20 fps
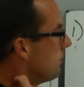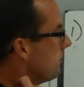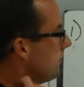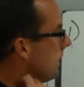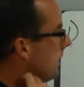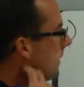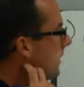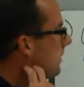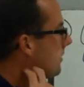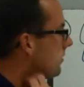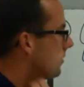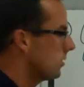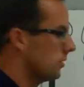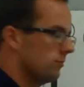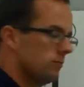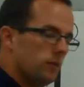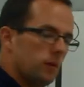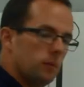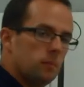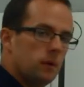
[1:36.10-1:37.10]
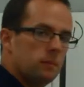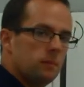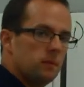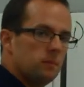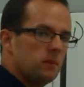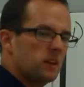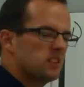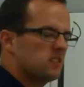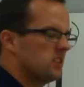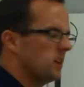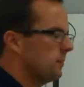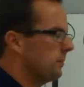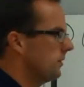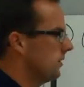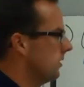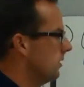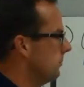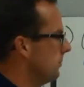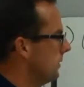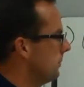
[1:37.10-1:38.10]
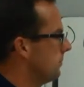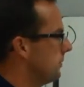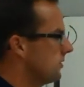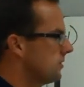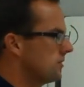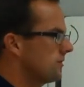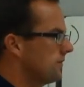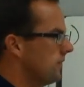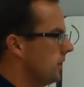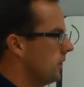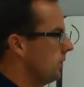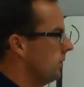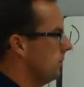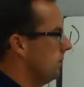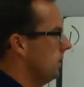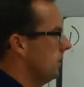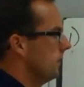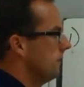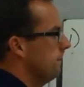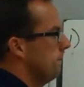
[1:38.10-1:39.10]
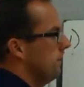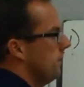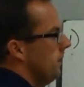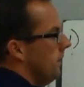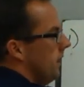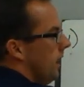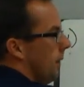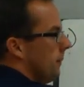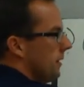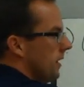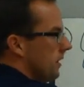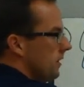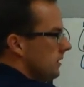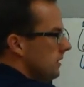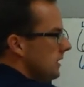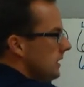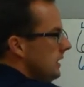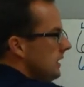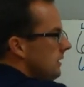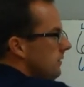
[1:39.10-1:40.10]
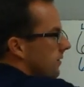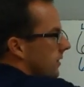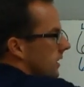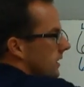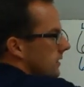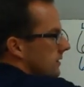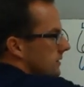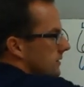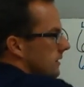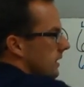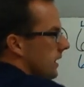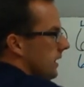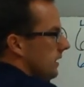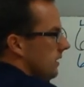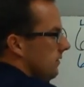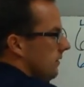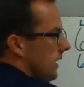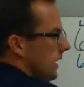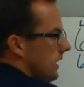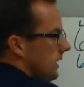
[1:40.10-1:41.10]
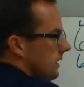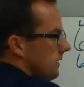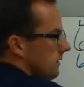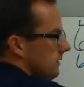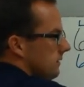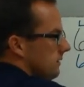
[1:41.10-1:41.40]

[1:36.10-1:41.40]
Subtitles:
there, or it might be mixed up a little bit, but just follow along. I'm going to leave this negative 8.